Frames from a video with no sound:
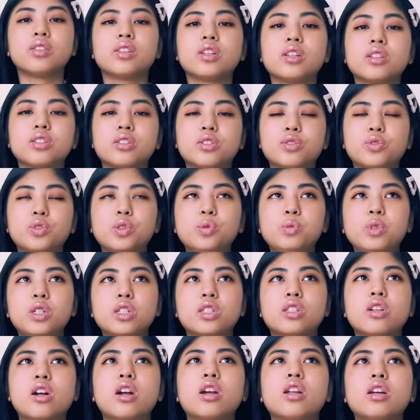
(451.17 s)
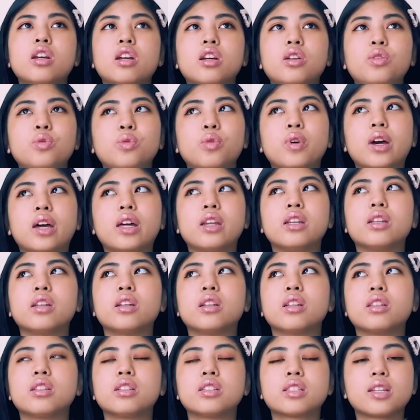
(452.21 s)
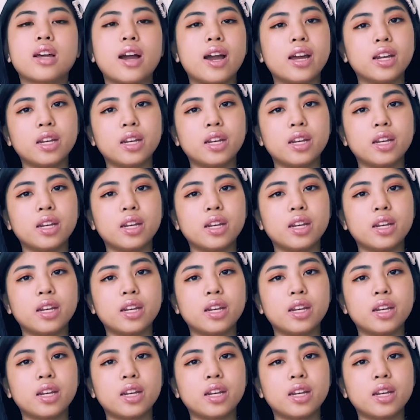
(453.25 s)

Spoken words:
This rumor started when this guy